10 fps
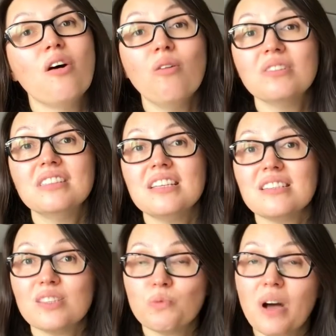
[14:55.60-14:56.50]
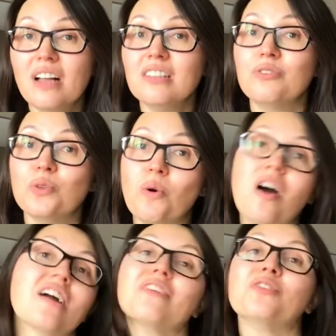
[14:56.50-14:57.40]
holidays as well if you
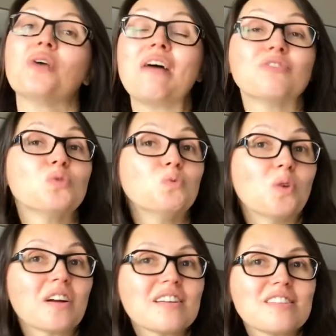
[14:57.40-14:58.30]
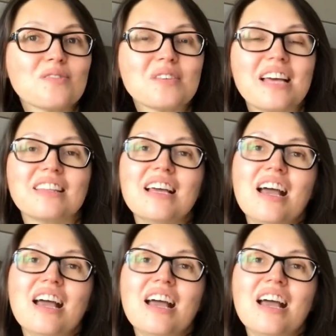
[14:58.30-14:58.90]
are, if you have to work, so that